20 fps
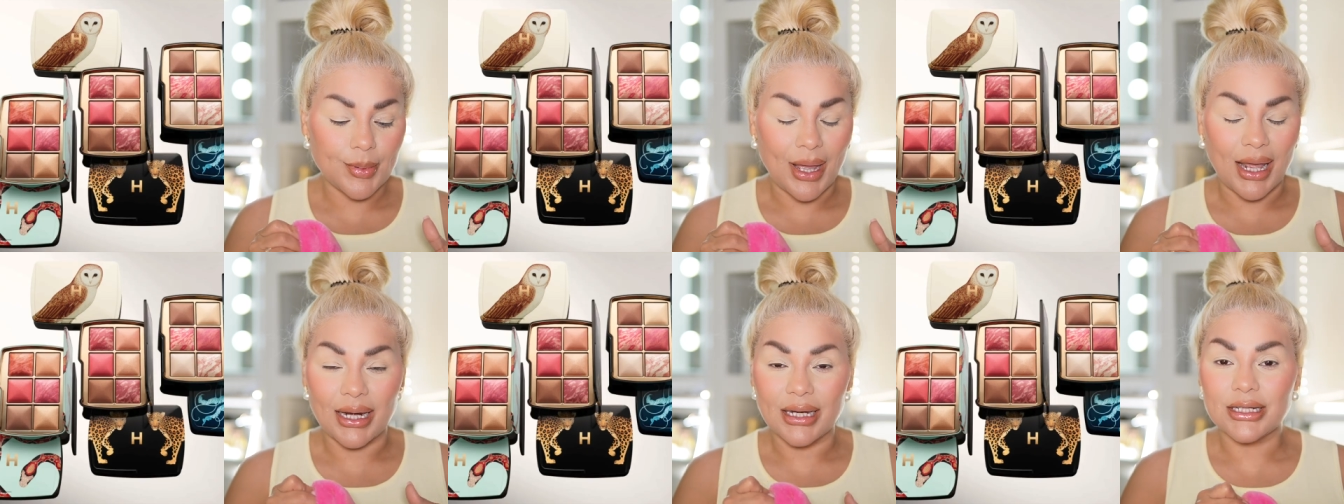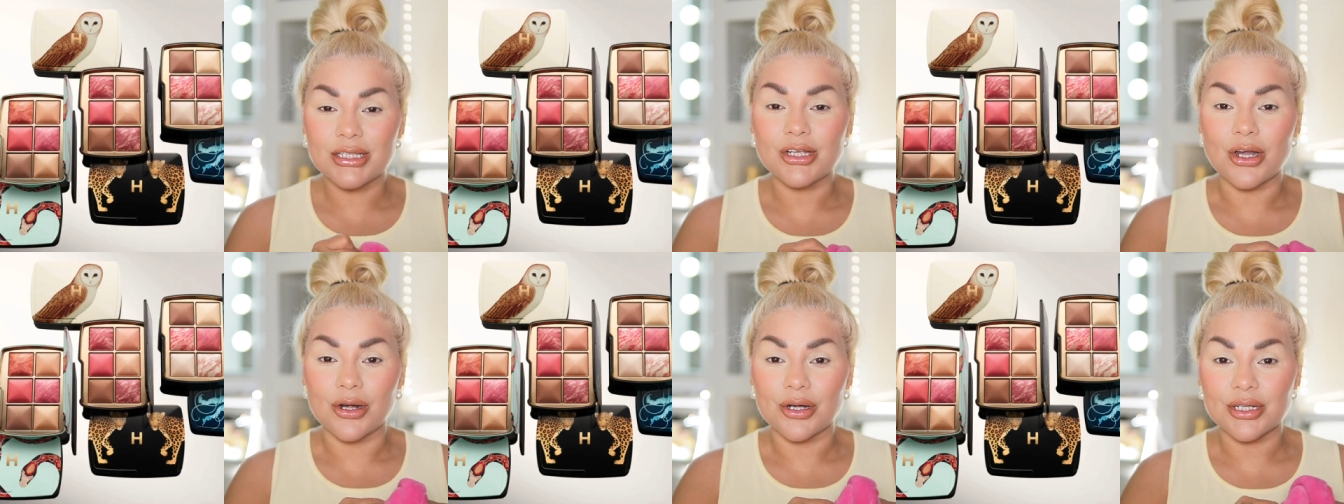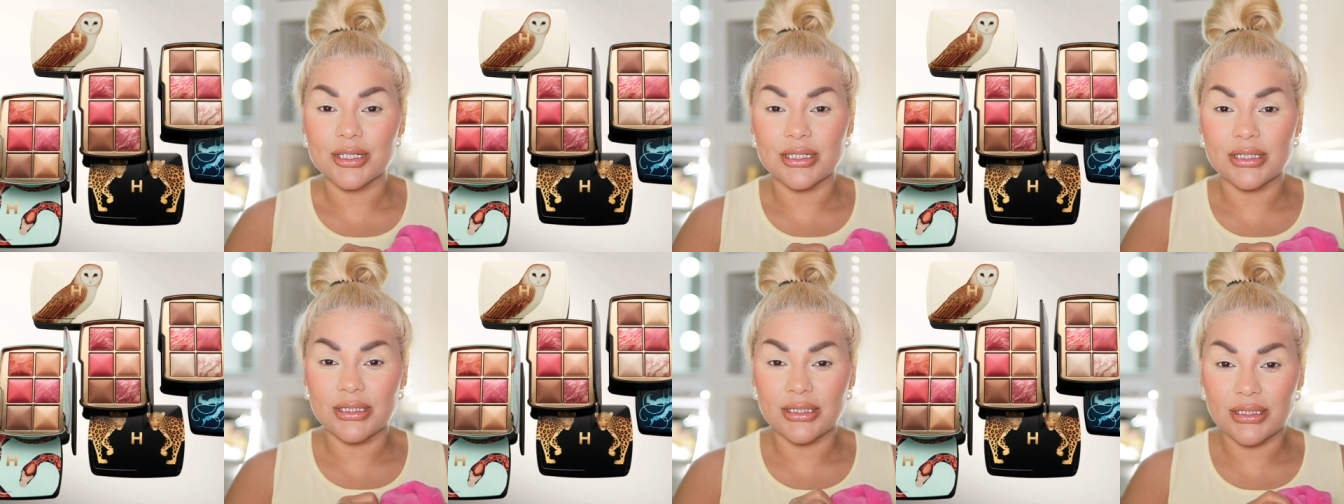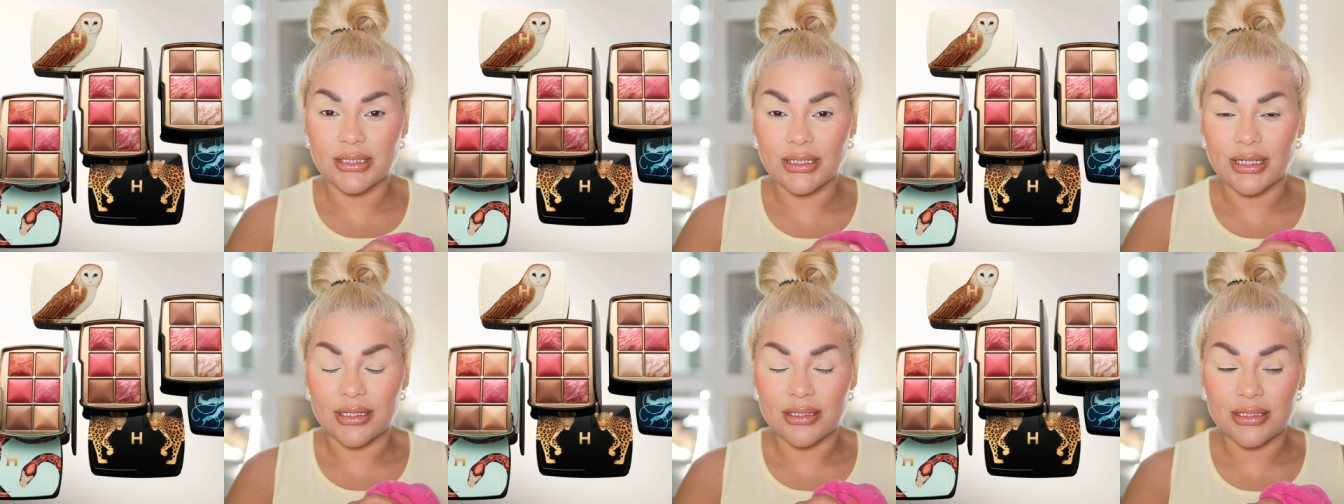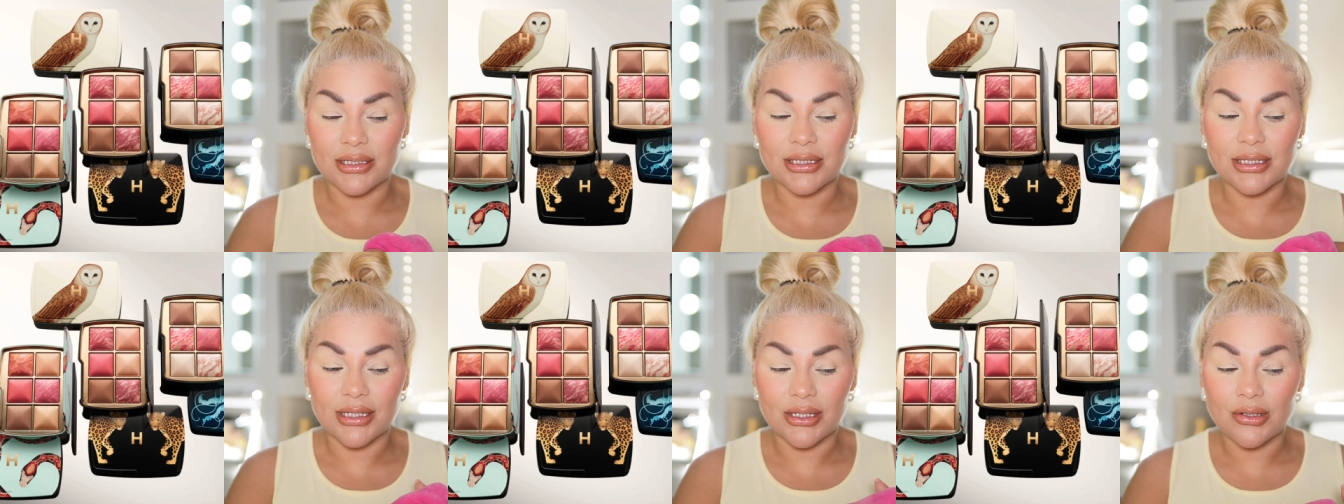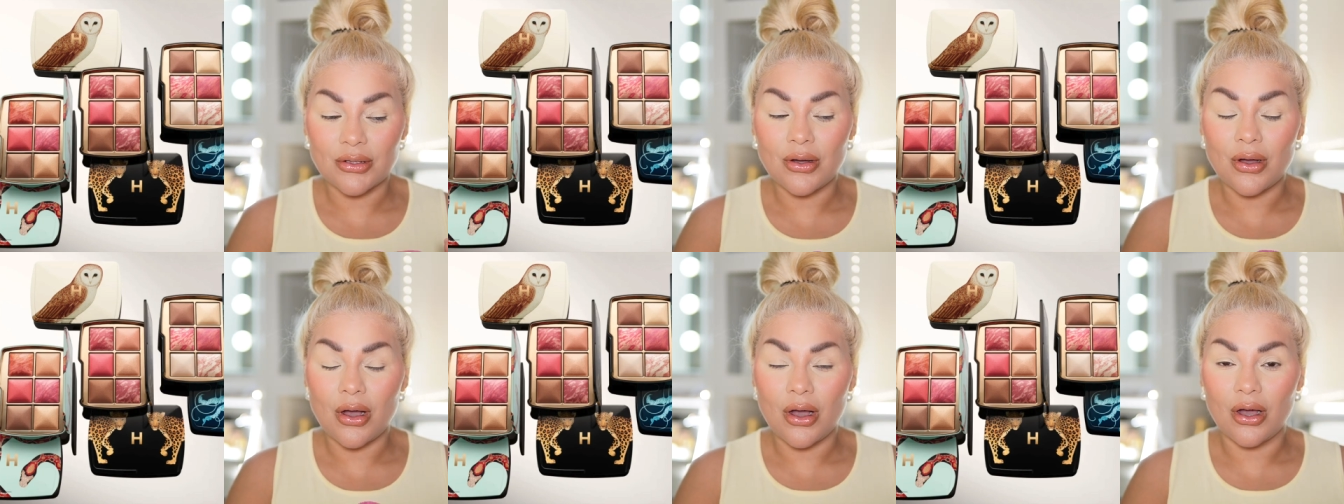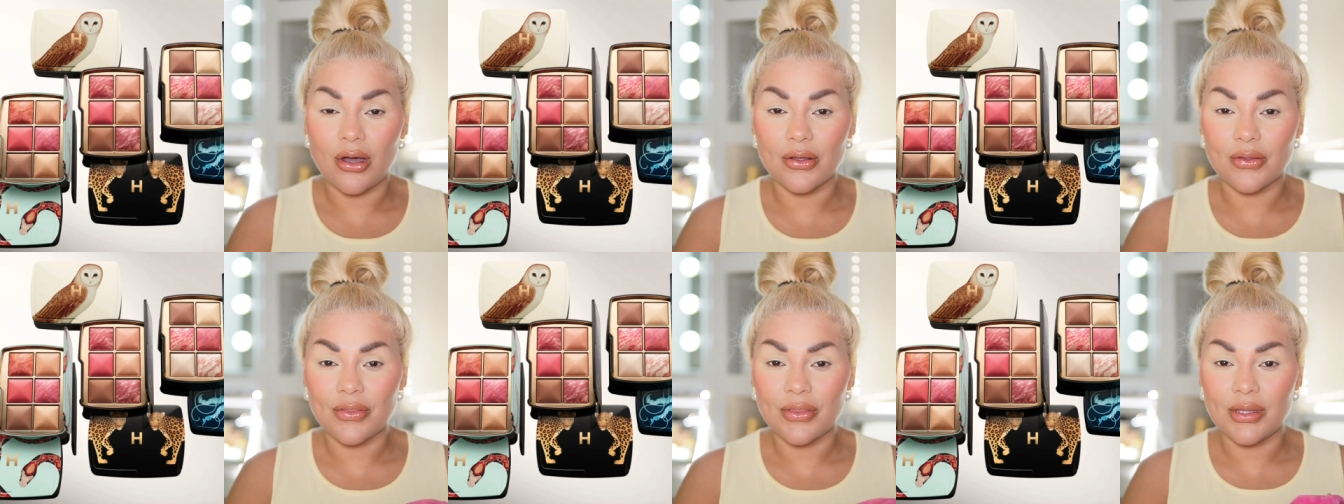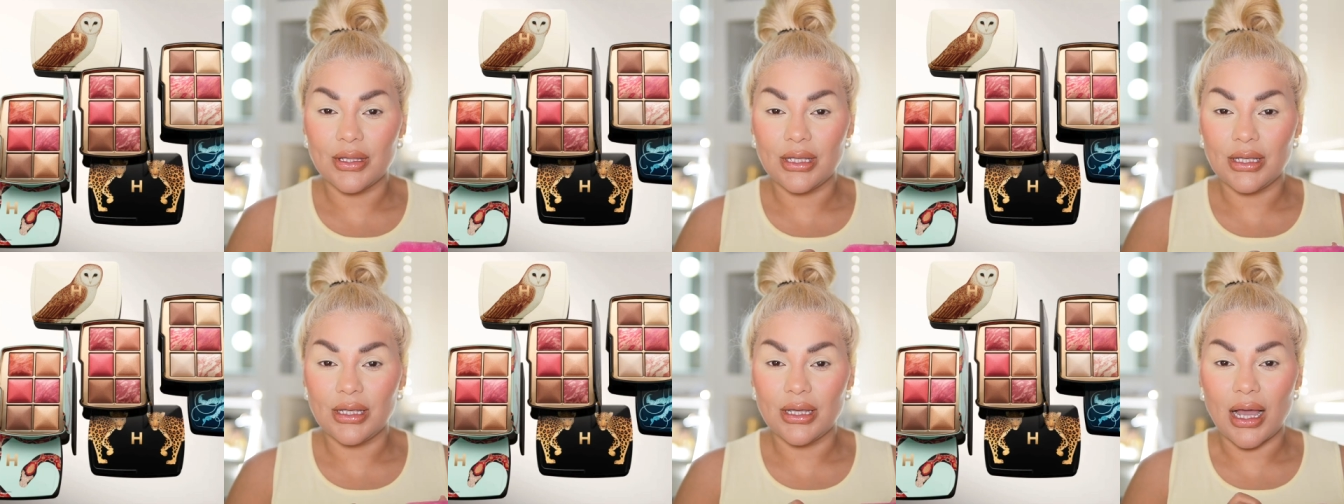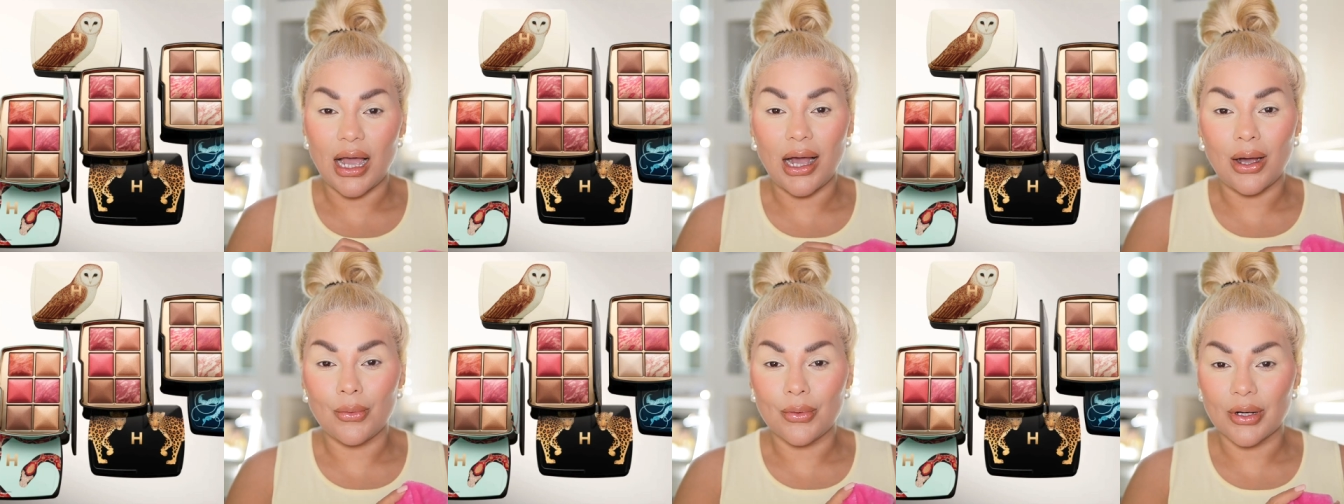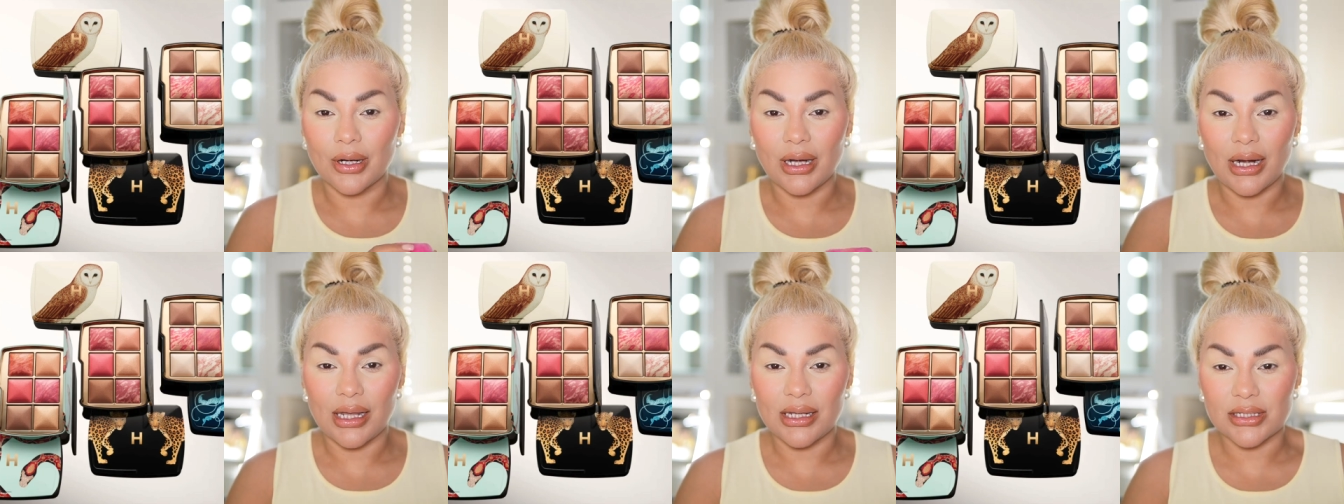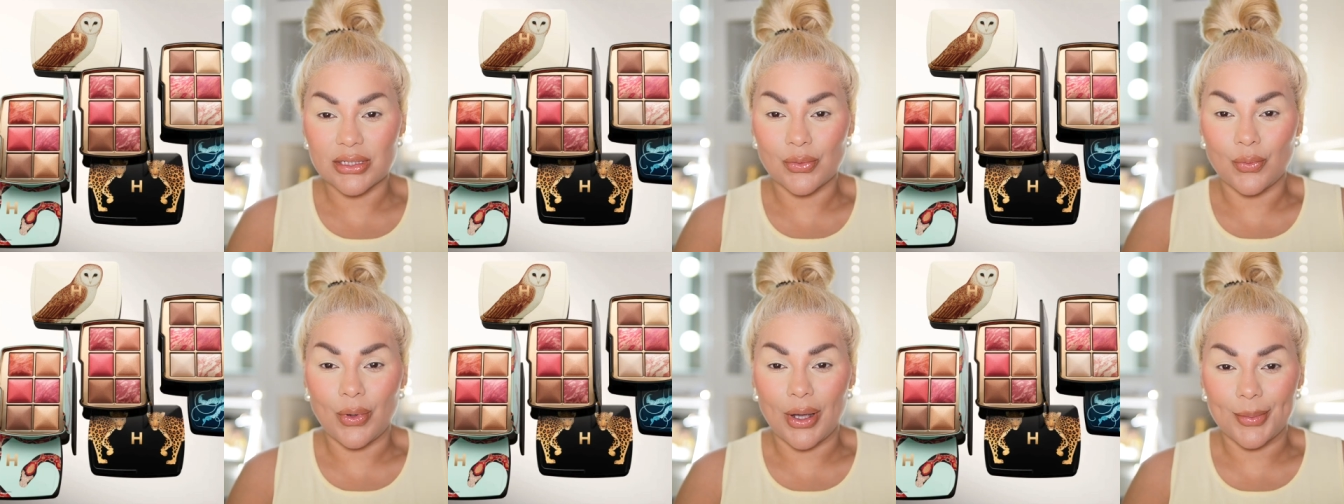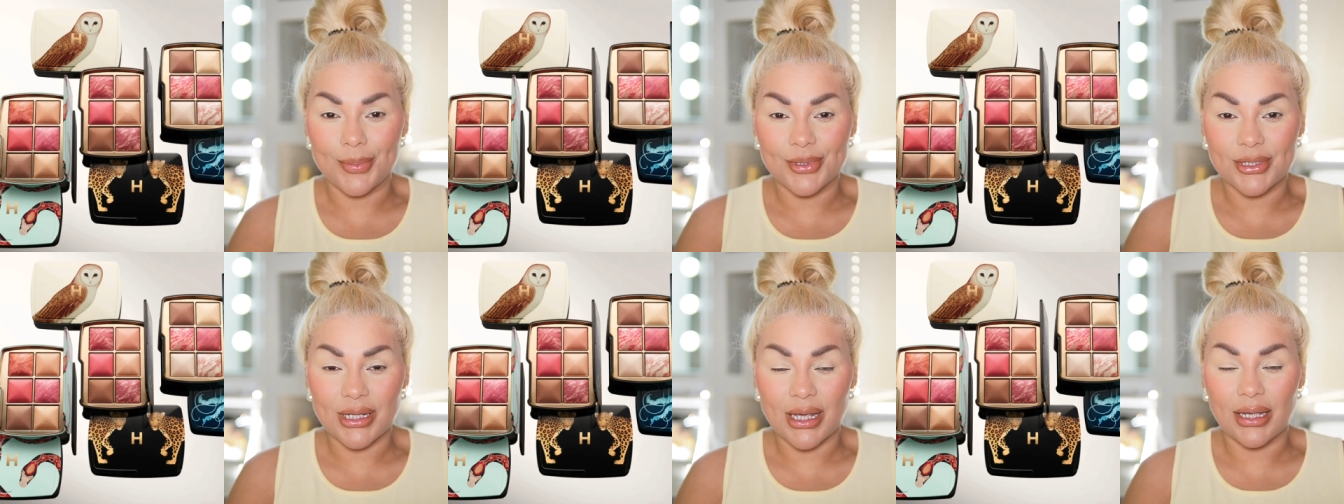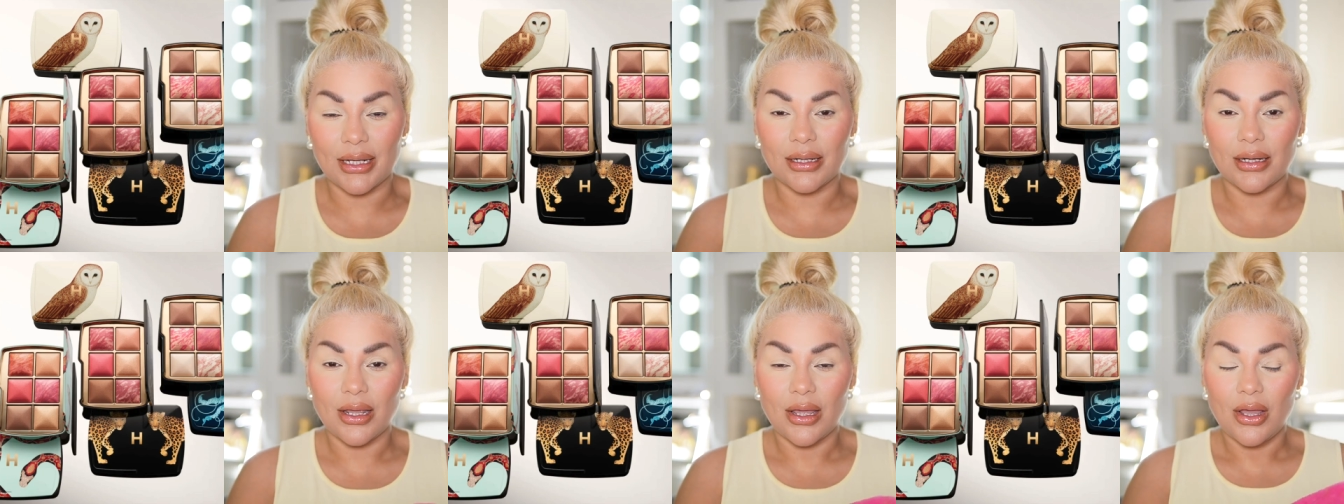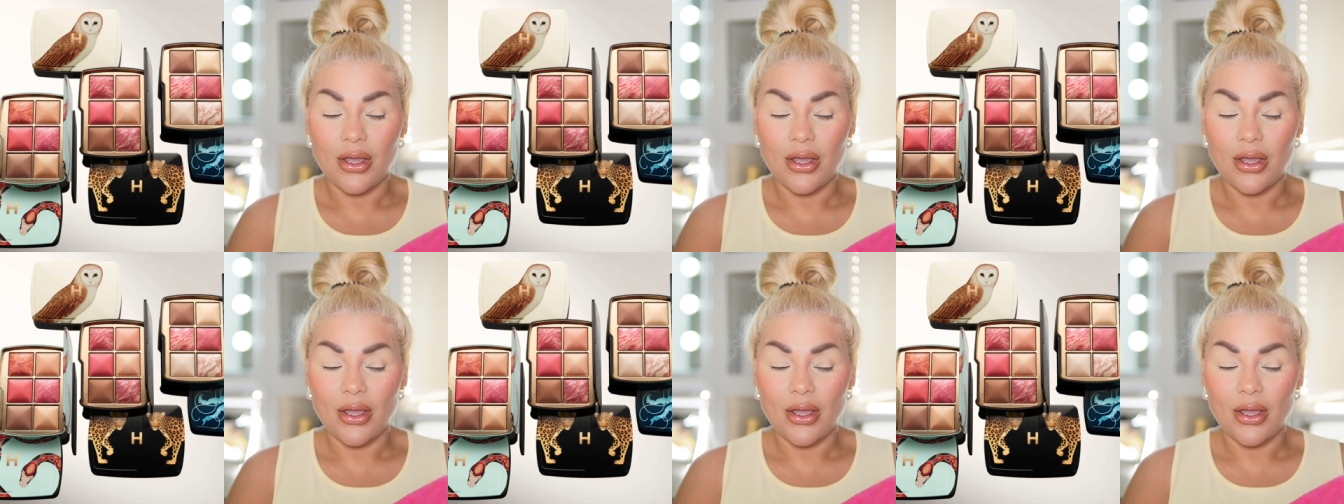palettes are st still on the hourglass website